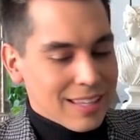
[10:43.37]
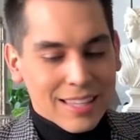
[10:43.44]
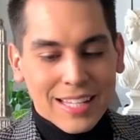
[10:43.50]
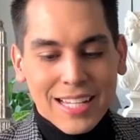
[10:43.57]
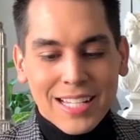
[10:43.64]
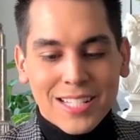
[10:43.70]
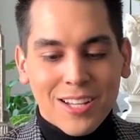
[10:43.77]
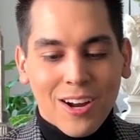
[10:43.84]

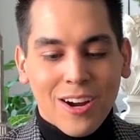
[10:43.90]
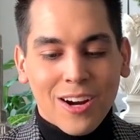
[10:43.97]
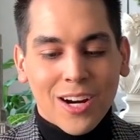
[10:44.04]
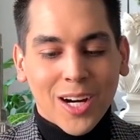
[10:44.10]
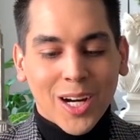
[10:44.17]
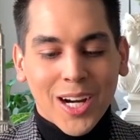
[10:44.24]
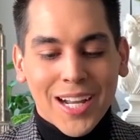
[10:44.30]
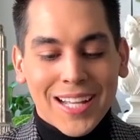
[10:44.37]
These
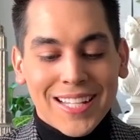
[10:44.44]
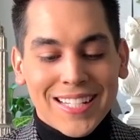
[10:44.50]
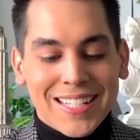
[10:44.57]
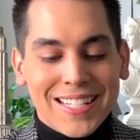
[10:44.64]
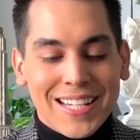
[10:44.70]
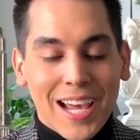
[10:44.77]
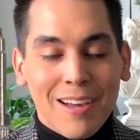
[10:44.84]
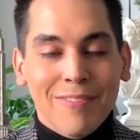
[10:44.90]
are
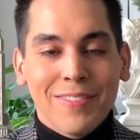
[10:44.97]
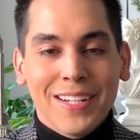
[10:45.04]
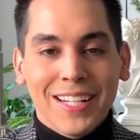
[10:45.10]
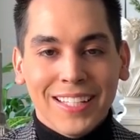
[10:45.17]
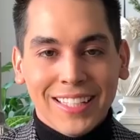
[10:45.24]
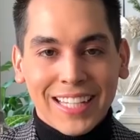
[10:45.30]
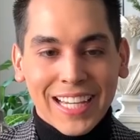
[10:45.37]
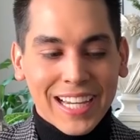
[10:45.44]

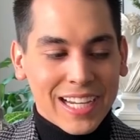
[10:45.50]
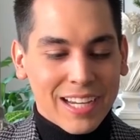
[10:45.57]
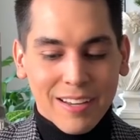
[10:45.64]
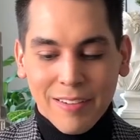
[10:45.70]
definitely